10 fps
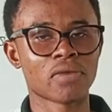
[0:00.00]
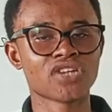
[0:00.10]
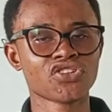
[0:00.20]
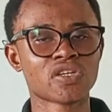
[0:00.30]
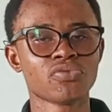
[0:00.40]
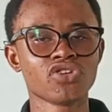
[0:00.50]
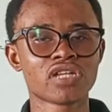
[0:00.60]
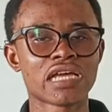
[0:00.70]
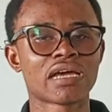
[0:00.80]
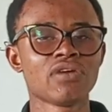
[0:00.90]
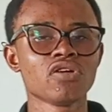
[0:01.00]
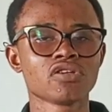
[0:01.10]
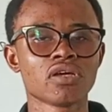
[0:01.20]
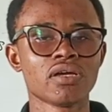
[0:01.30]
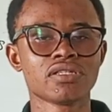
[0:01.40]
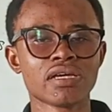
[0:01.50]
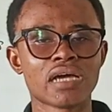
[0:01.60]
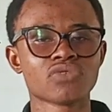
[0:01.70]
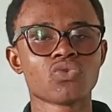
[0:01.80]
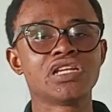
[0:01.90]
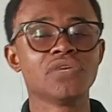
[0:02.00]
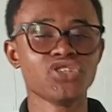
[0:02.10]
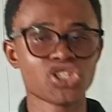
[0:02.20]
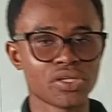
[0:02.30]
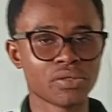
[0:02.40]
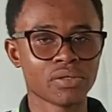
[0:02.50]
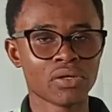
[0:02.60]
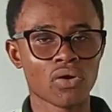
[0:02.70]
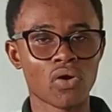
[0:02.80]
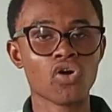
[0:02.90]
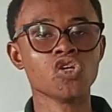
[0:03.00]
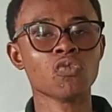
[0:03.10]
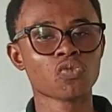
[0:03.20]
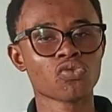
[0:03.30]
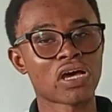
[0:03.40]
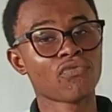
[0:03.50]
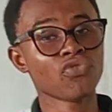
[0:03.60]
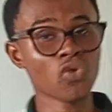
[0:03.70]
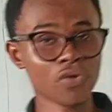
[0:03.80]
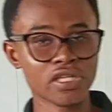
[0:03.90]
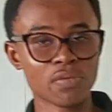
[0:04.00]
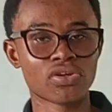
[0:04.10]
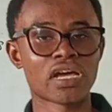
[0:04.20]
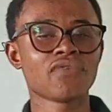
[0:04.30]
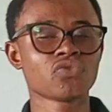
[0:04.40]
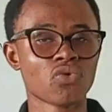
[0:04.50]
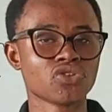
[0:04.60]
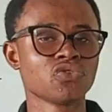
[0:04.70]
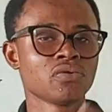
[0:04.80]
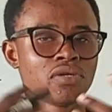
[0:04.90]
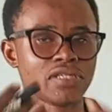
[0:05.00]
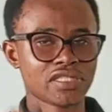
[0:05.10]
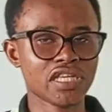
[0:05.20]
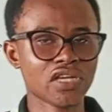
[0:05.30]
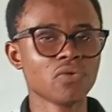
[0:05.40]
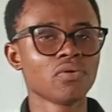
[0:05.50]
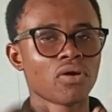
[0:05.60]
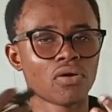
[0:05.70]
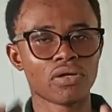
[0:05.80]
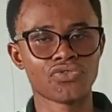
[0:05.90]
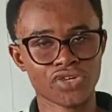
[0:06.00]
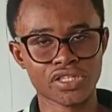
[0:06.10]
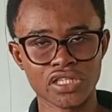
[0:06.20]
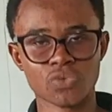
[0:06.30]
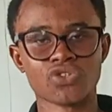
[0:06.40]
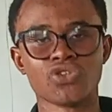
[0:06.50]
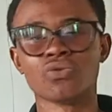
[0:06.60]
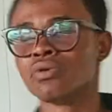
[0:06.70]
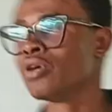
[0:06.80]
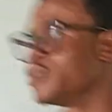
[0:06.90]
Actually simple. Just like I can just say it as what television, or you were supposed to have known it, but I have to what still treat it with you.